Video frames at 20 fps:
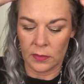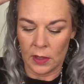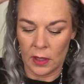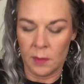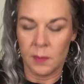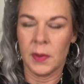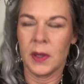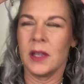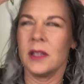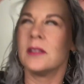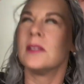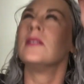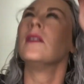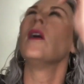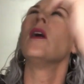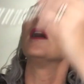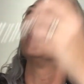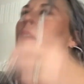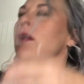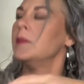But it's
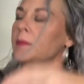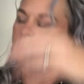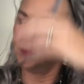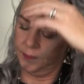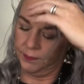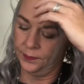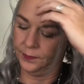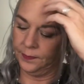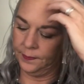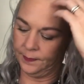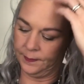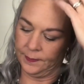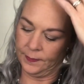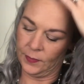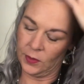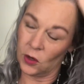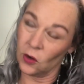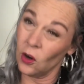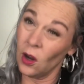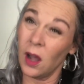not,
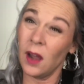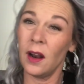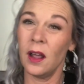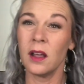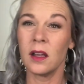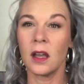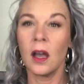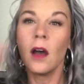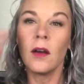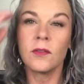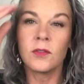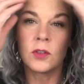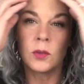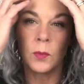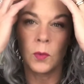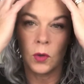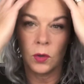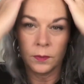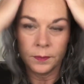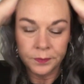they're not
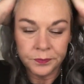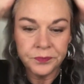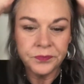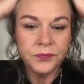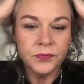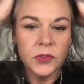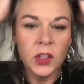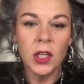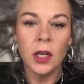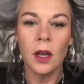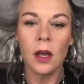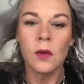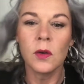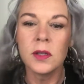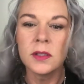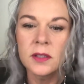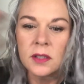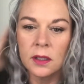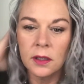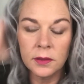uncomfortable. You know,
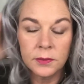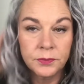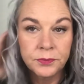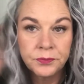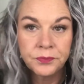it's a